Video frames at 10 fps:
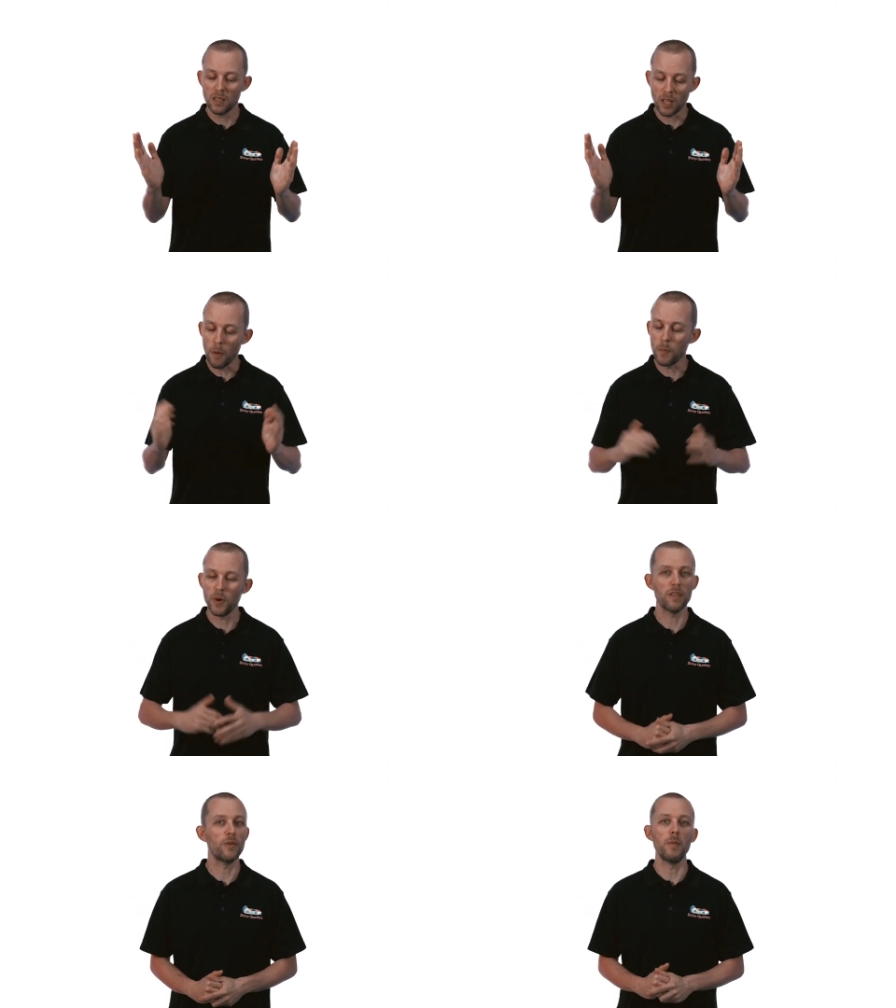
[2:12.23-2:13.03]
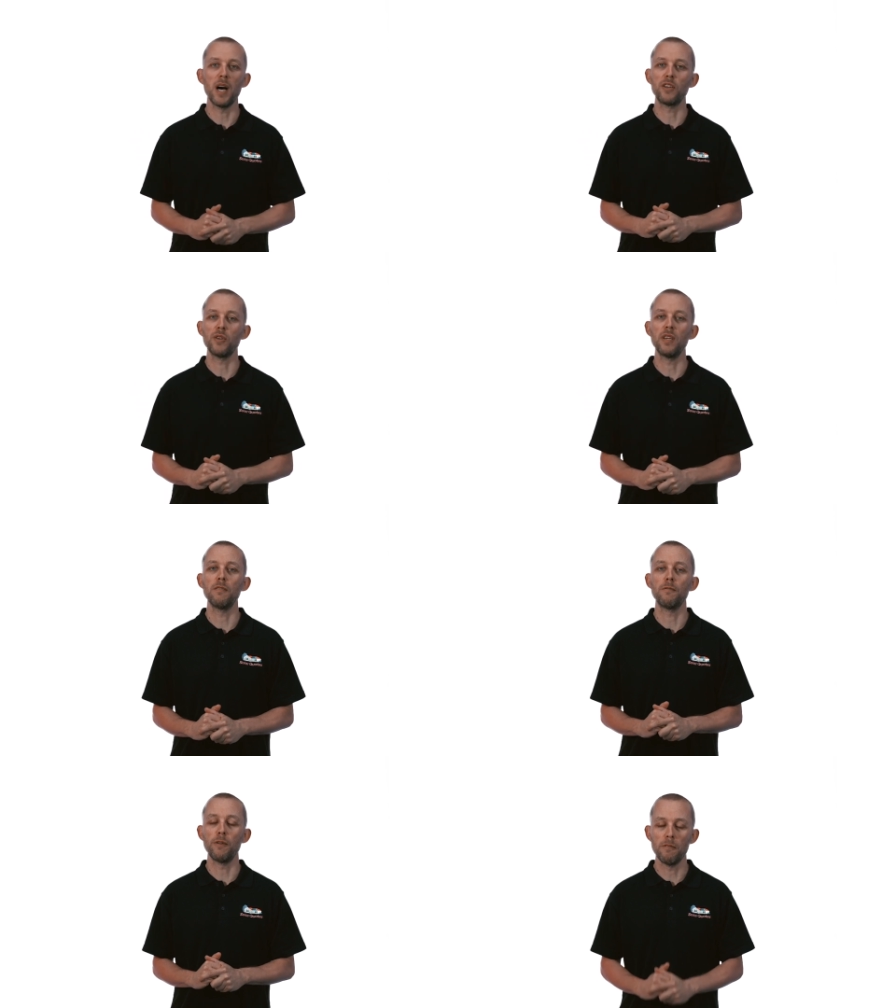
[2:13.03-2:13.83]
Don't put it through a
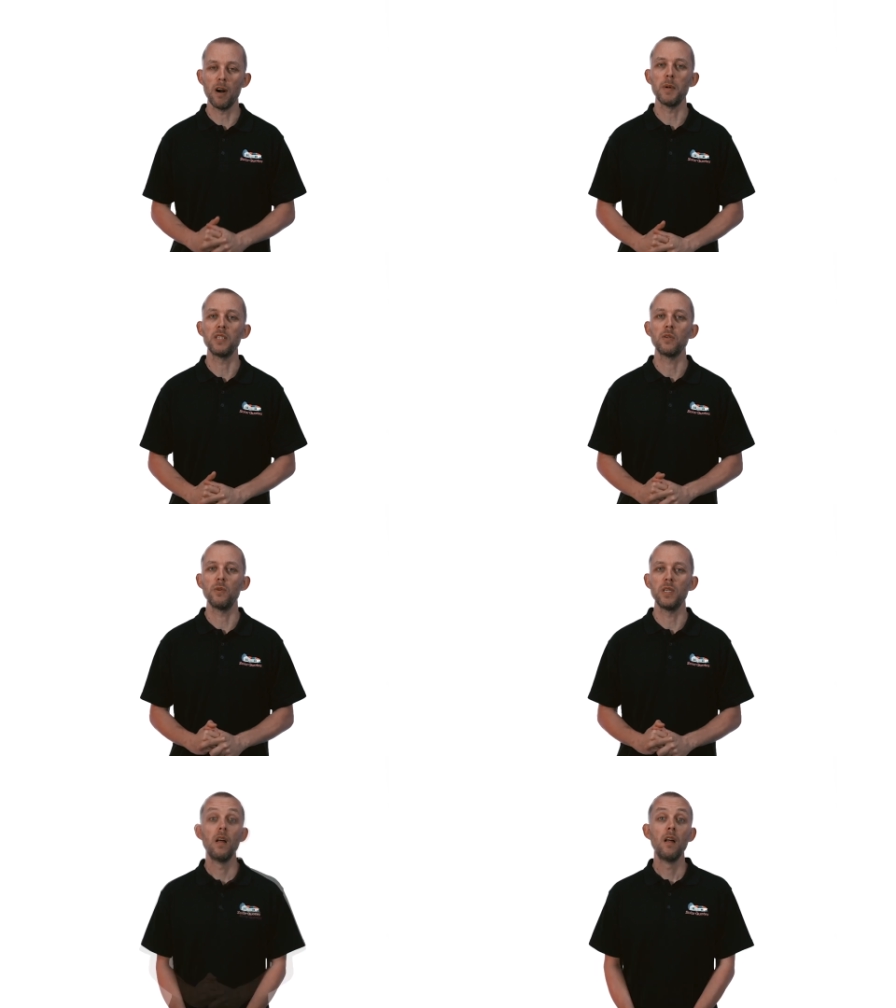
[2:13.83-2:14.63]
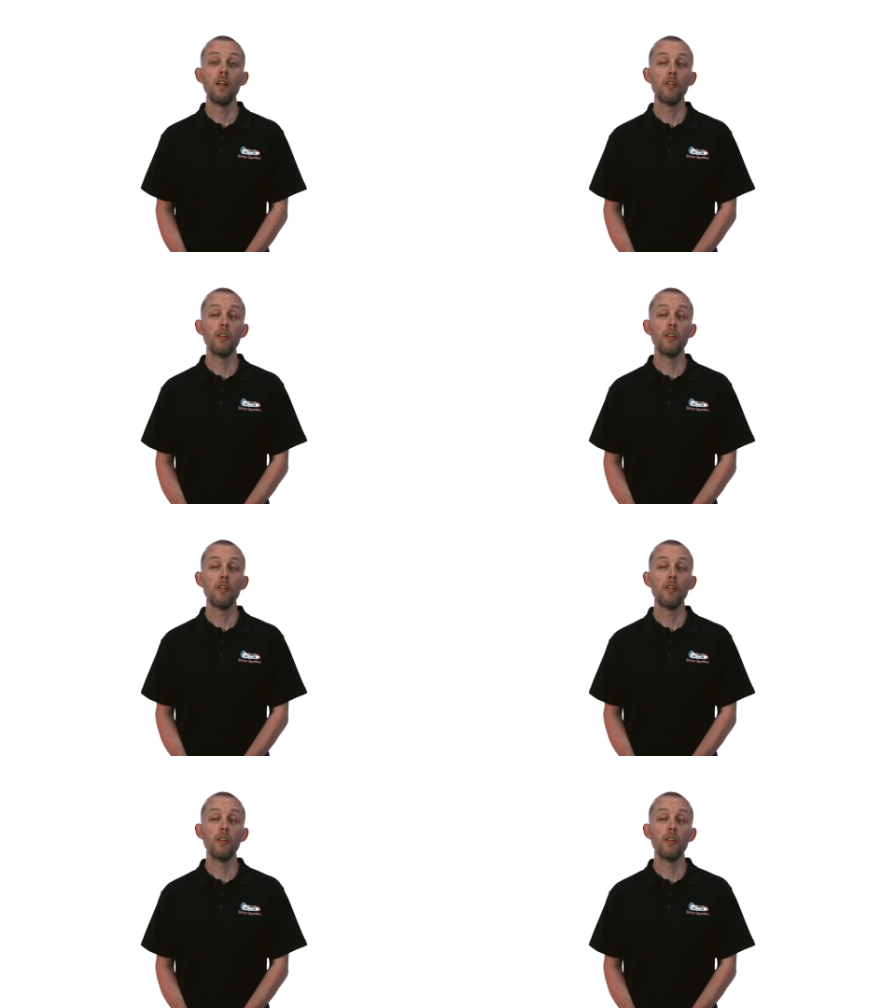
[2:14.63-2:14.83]
battery for environmental reasons.